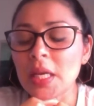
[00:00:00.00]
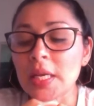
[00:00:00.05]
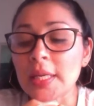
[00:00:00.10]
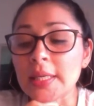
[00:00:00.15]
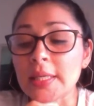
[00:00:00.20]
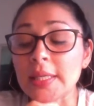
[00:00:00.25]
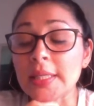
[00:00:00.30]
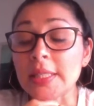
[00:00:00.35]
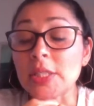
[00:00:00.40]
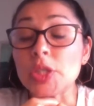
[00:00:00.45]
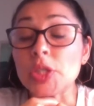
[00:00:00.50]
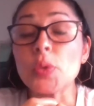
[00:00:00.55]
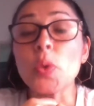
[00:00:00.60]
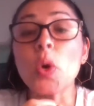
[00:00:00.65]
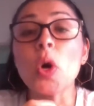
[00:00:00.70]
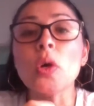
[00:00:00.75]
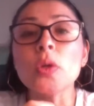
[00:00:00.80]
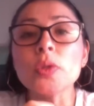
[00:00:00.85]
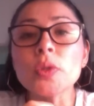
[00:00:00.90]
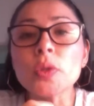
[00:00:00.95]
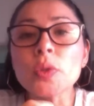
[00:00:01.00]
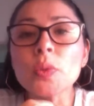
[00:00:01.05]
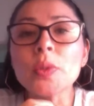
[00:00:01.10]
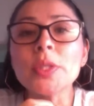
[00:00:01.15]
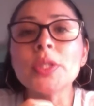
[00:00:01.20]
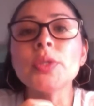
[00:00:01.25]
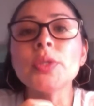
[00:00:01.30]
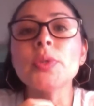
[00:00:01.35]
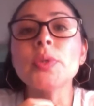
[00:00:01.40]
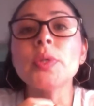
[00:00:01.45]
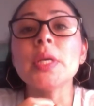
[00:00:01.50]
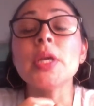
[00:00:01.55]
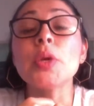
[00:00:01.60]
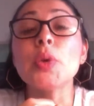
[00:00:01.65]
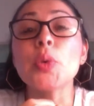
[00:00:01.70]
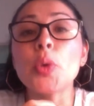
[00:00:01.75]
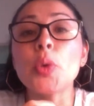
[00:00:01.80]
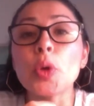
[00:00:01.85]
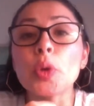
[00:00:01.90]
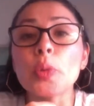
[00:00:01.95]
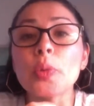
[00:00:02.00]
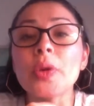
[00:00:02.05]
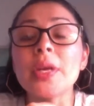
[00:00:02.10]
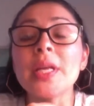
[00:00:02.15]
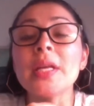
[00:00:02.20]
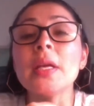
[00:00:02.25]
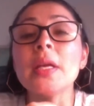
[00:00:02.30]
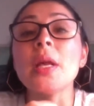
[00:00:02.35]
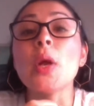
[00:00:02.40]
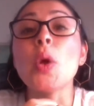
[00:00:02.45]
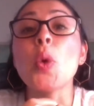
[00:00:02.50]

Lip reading: And you also want to incorporate